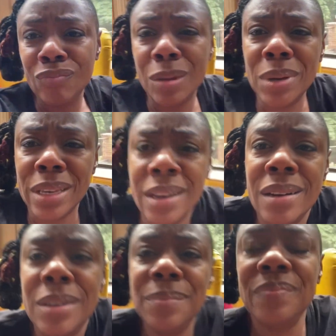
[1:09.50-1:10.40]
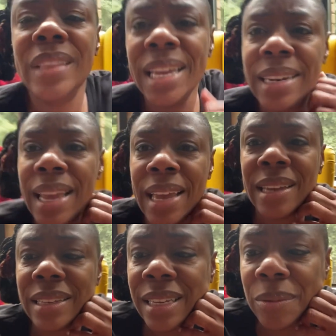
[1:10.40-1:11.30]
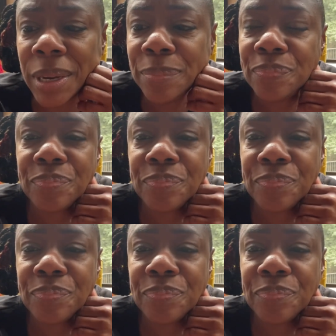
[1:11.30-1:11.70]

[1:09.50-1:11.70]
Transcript: But y'all, that net. Anyway.